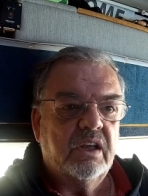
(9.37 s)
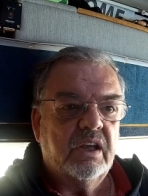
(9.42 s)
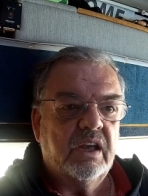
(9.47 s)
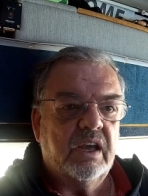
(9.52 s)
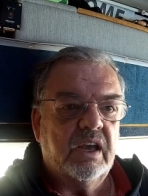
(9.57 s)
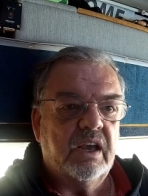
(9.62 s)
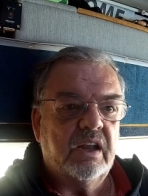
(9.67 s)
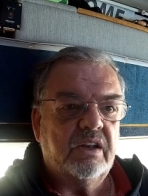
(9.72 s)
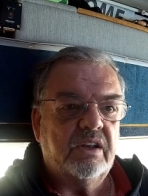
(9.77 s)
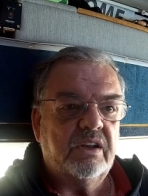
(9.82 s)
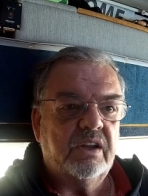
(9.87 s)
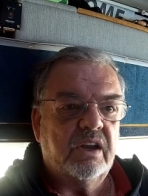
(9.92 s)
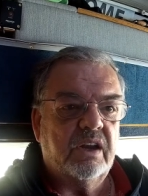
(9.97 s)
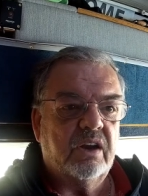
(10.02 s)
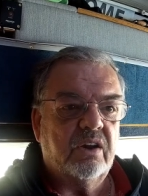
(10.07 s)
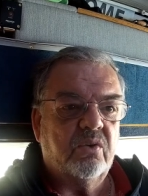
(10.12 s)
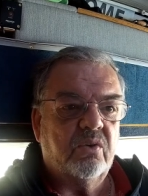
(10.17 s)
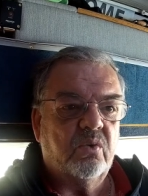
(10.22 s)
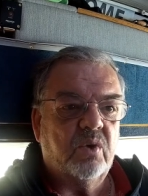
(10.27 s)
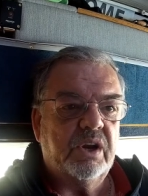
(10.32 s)
and
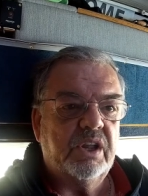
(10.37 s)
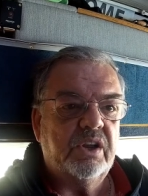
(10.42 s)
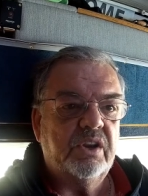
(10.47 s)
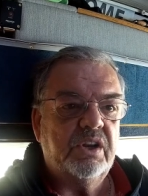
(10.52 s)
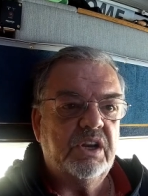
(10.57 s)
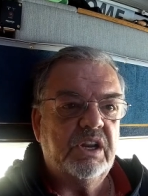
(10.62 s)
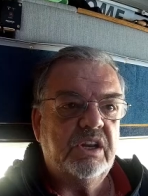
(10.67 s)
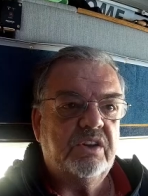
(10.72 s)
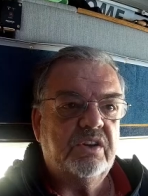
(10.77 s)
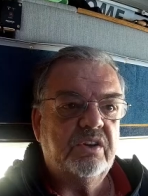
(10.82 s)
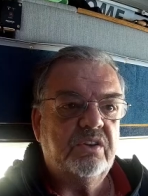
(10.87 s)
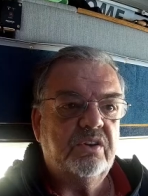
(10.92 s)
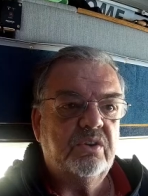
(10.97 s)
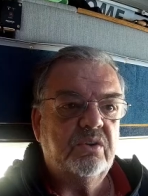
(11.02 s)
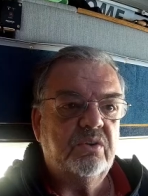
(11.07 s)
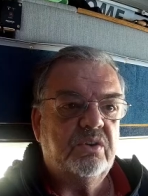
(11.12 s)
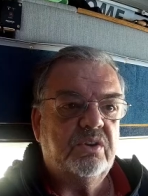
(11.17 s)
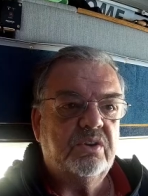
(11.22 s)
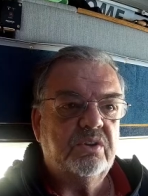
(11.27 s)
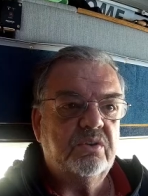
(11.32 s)
uh, what do you need to
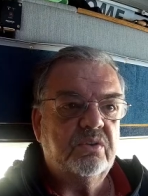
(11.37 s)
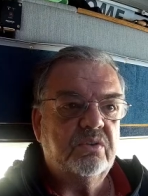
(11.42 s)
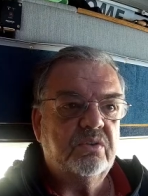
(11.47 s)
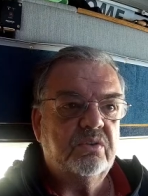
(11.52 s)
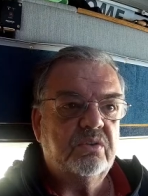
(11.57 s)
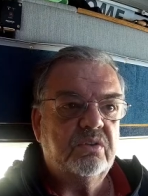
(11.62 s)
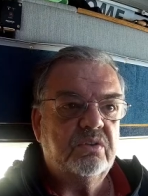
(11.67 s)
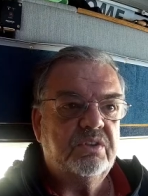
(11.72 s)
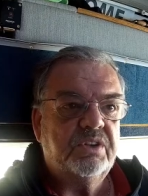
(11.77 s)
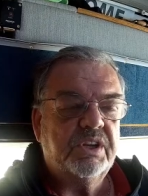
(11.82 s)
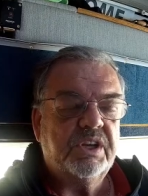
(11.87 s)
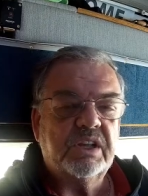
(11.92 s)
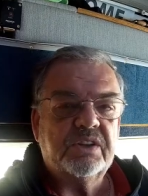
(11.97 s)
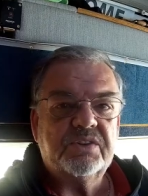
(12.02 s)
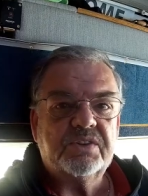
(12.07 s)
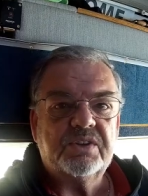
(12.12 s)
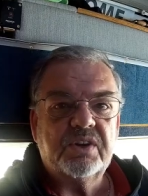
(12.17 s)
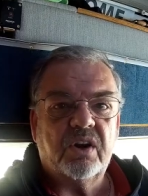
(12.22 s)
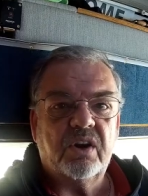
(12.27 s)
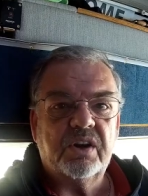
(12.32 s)
do to, to get
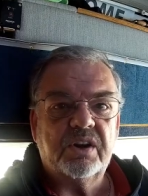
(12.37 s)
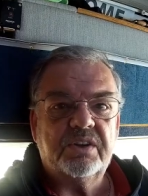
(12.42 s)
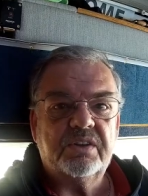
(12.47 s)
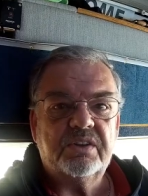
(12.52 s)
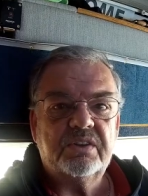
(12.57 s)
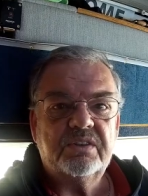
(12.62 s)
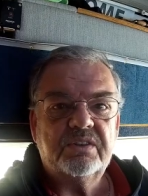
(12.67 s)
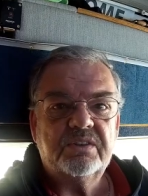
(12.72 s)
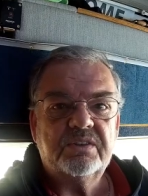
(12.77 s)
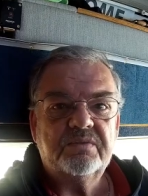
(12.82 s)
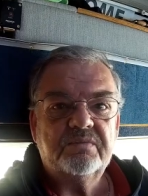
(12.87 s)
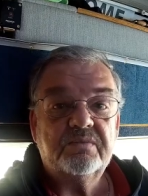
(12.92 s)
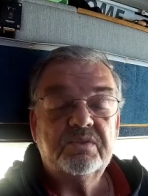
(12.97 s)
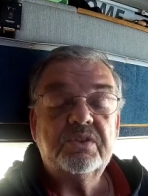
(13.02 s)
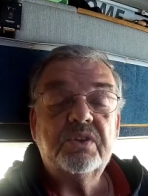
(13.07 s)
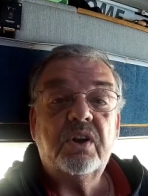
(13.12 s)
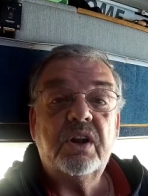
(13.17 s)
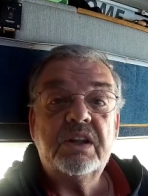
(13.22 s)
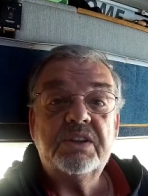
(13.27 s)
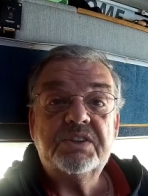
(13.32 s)
started.
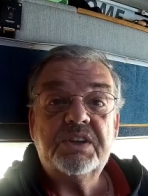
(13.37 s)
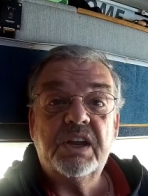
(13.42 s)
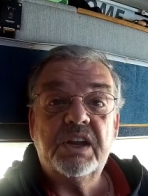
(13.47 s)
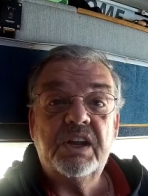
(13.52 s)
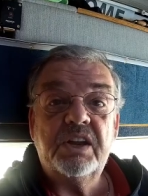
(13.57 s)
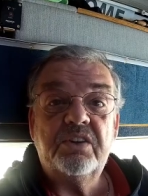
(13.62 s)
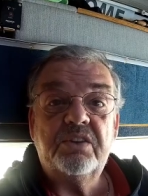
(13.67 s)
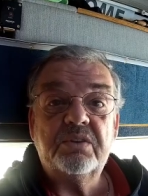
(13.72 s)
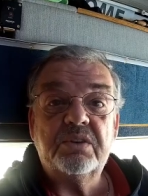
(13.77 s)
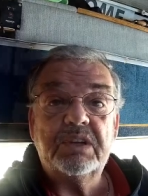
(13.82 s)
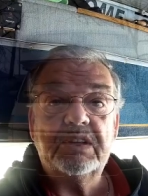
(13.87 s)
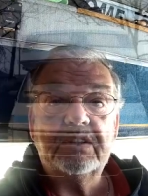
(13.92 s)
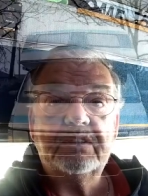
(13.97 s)
So let's get into it.